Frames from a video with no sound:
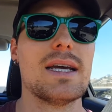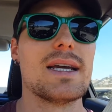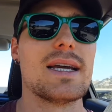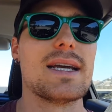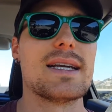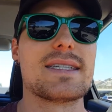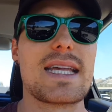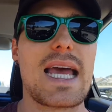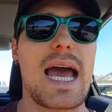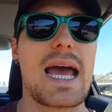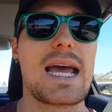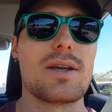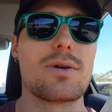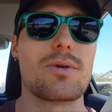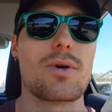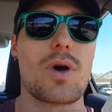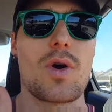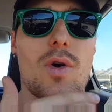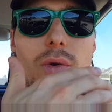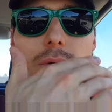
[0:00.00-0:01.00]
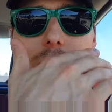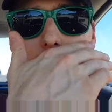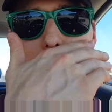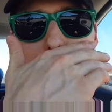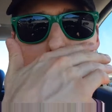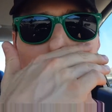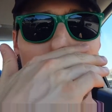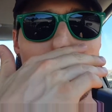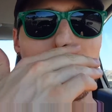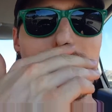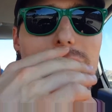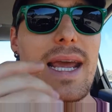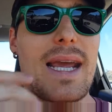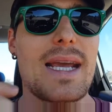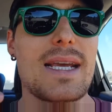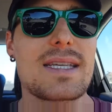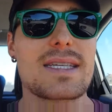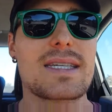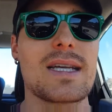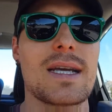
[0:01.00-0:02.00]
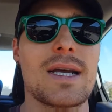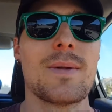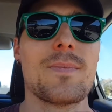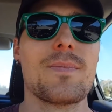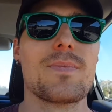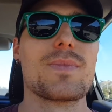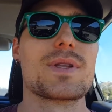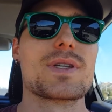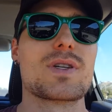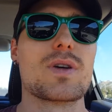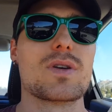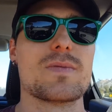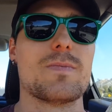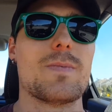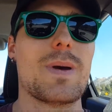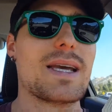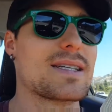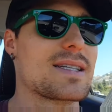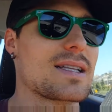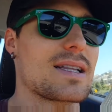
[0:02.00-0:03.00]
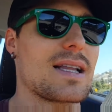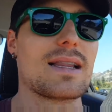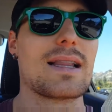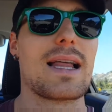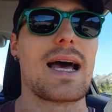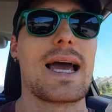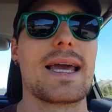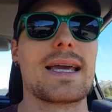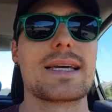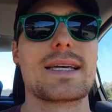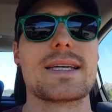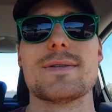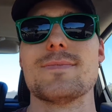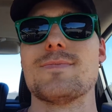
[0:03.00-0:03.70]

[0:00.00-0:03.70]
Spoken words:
it's at your own pace. So it's basically like,